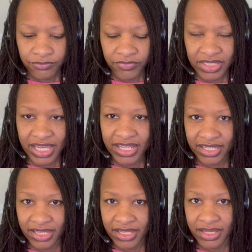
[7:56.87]
getting
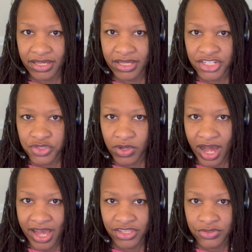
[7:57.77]
into a
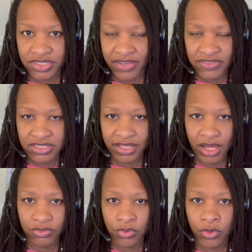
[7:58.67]
high yield savings
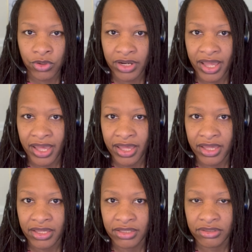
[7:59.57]
account or
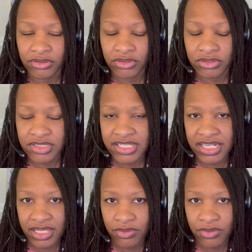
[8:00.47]
a CD